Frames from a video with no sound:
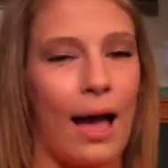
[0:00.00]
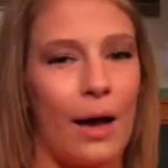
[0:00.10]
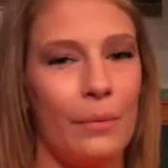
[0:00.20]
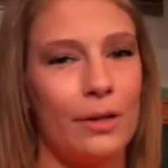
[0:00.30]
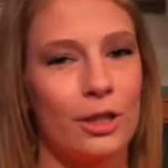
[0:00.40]

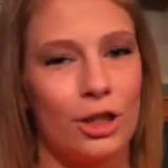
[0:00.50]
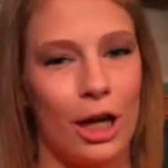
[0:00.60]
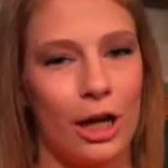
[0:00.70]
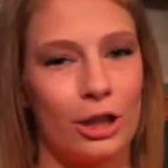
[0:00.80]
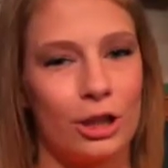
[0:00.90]
I went to
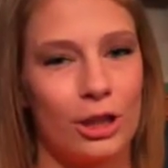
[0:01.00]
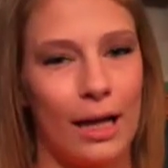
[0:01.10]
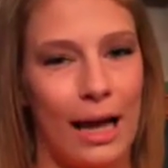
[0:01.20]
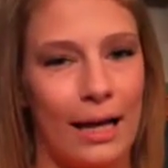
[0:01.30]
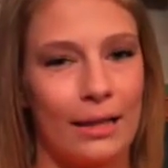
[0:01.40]
church
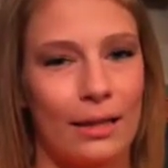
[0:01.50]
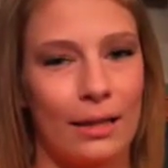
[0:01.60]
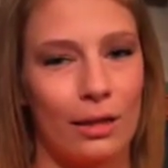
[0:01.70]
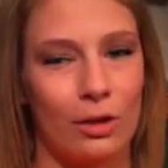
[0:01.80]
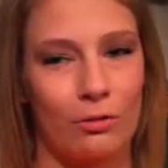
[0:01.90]
at
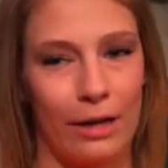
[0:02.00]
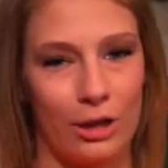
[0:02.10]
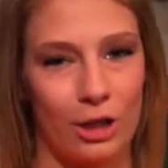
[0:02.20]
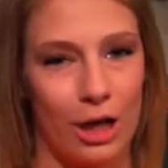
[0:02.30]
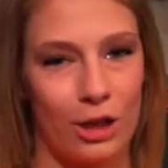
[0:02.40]
the Little
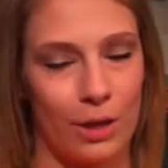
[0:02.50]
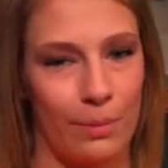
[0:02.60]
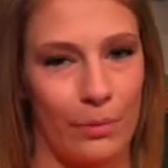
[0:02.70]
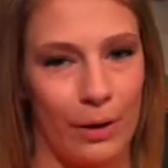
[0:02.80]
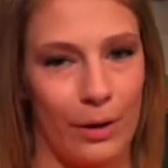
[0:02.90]
Red Church
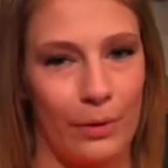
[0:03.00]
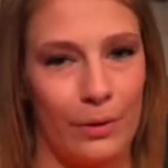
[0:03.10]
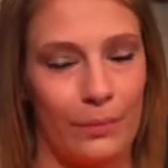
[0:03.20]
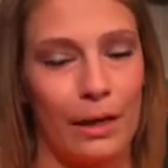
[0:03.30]
up the road.